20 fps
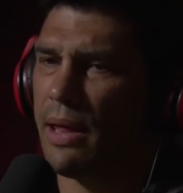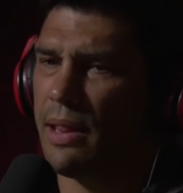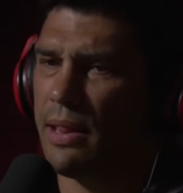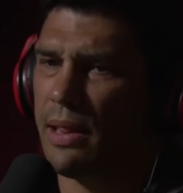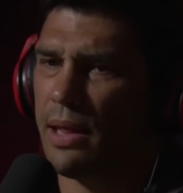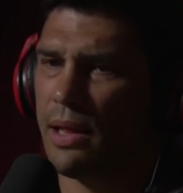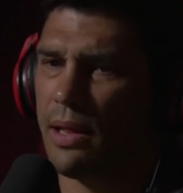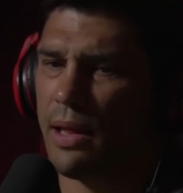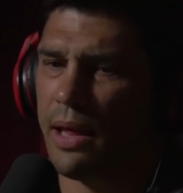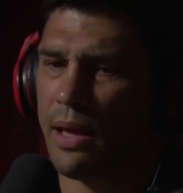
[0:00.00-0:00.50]
I
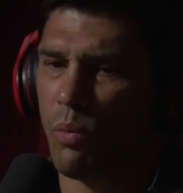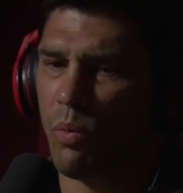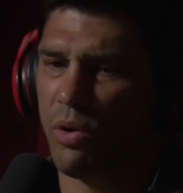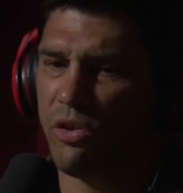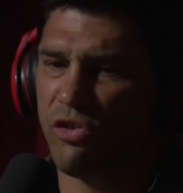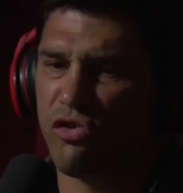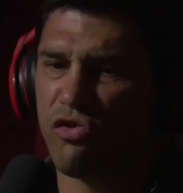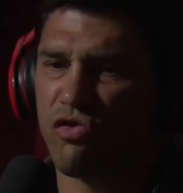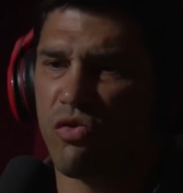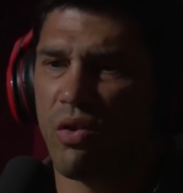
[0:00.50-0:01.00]
think like
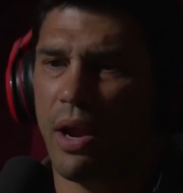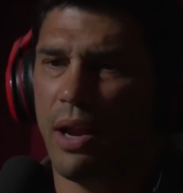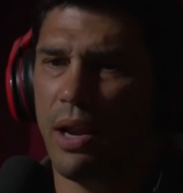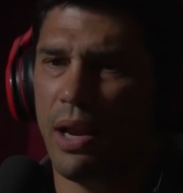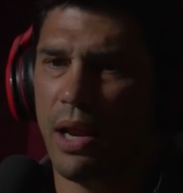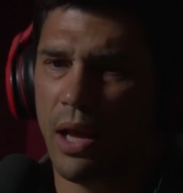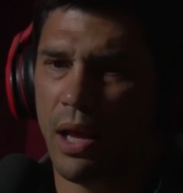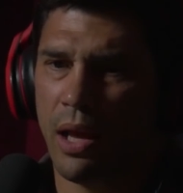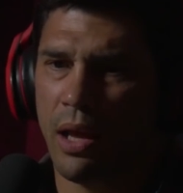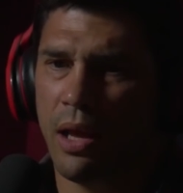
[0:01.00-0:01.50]
what's
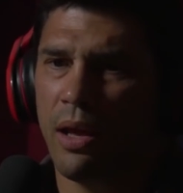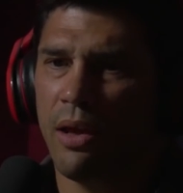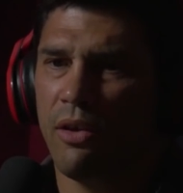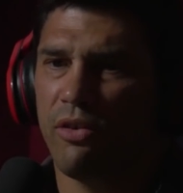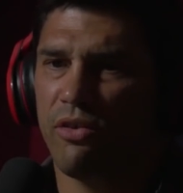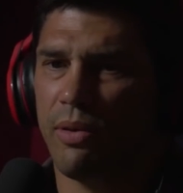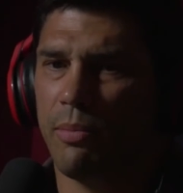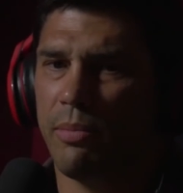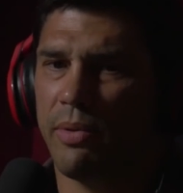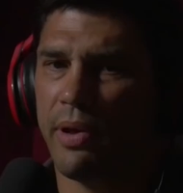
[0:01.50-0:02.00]
trending
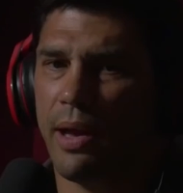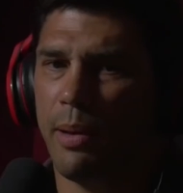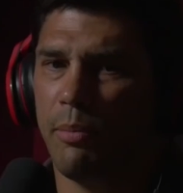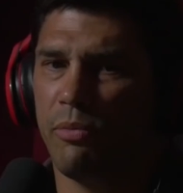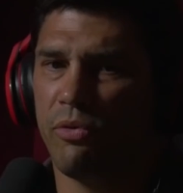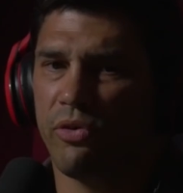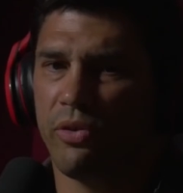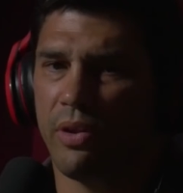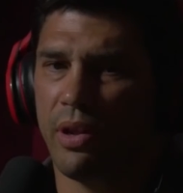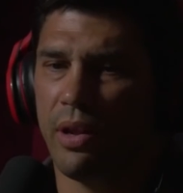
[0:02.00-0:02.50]

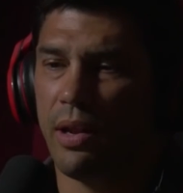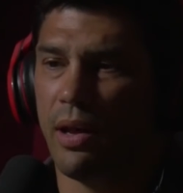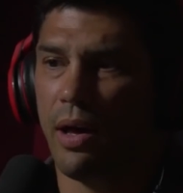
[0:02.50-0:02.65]
sometimes